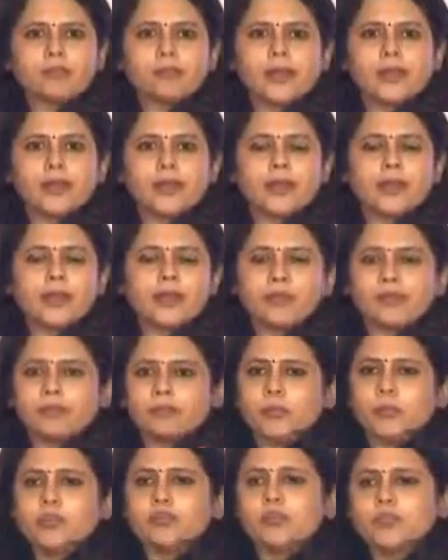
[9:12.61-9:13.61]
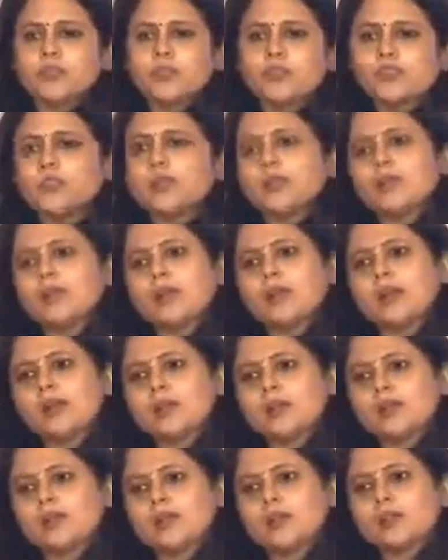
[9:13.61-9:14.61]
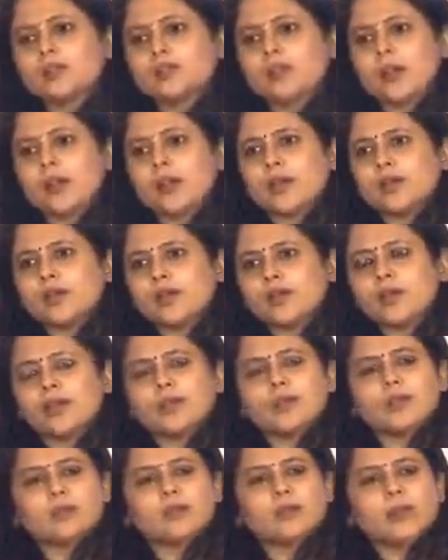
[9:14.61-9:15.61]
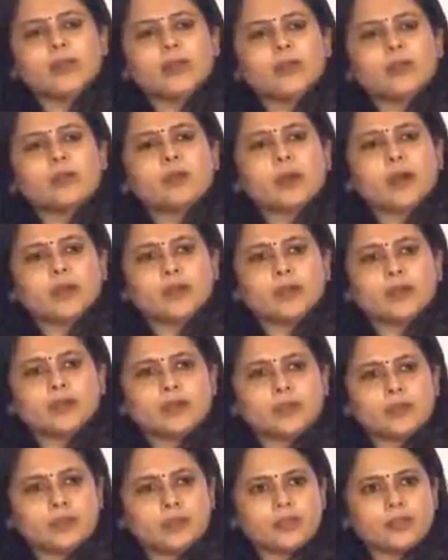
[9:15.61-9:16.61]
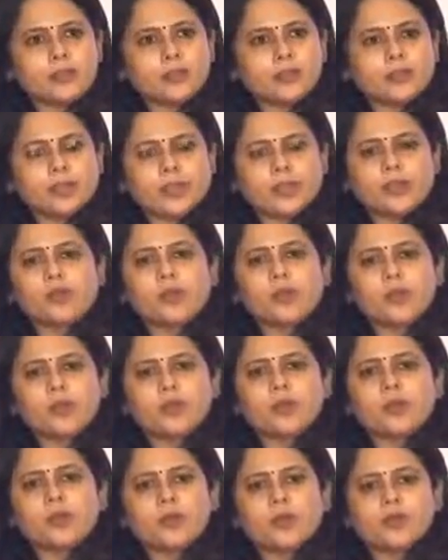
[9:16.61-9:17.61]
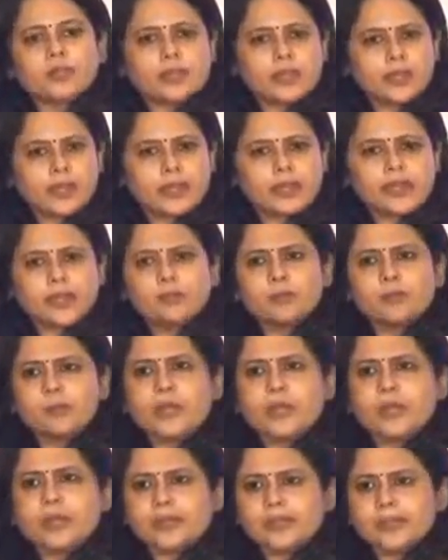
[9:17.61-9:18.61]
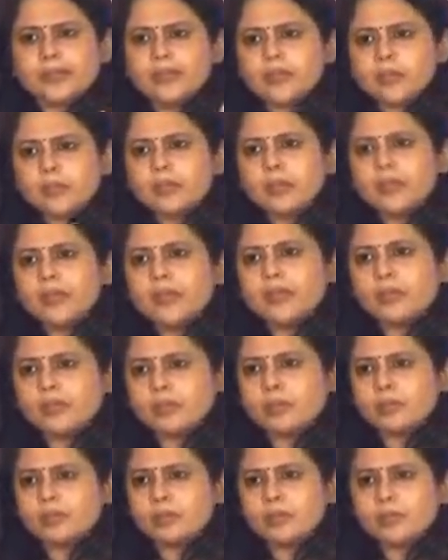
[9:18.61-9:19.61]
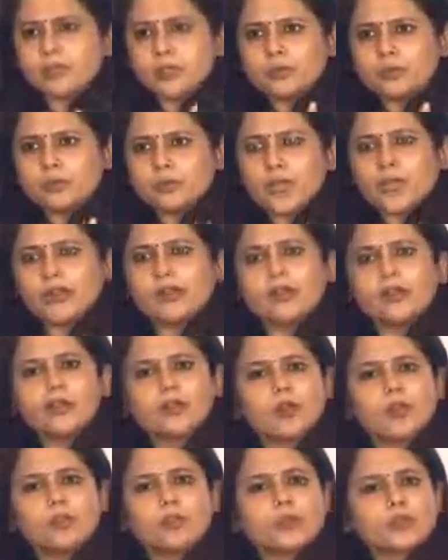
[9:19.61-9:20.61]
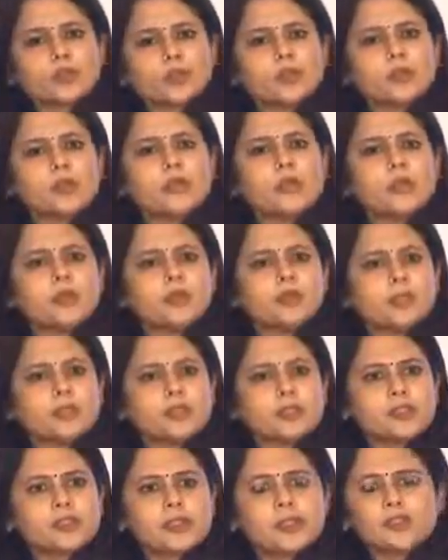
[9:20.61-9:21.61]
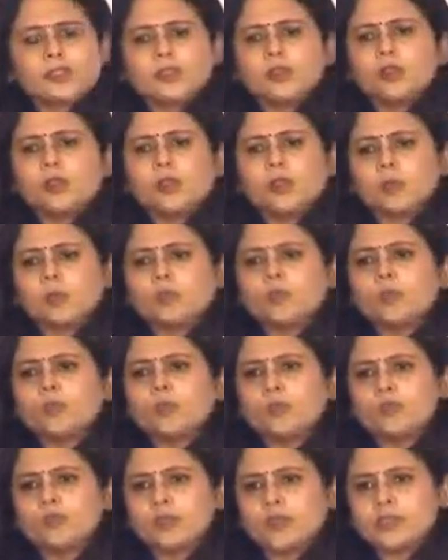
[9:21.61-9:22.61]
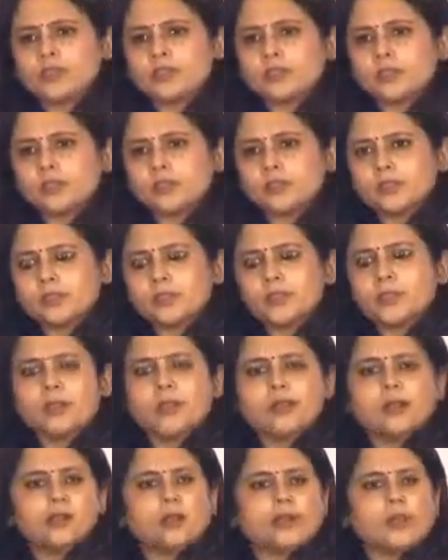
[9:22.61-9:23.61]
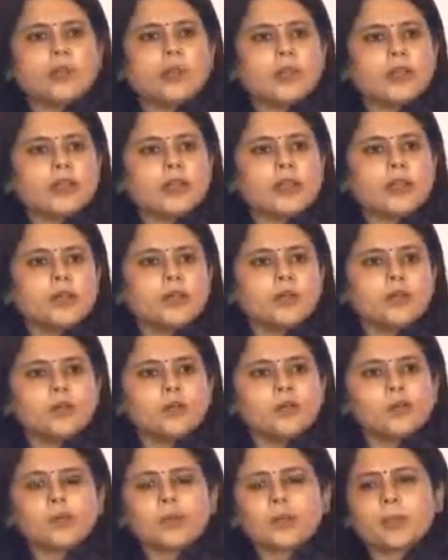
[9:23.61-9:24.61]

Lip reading: I've been extremely lucky also having played a part in setting up an organization. I think as I speak with talent almost on a daily basis, I see a lot more professionals wanting to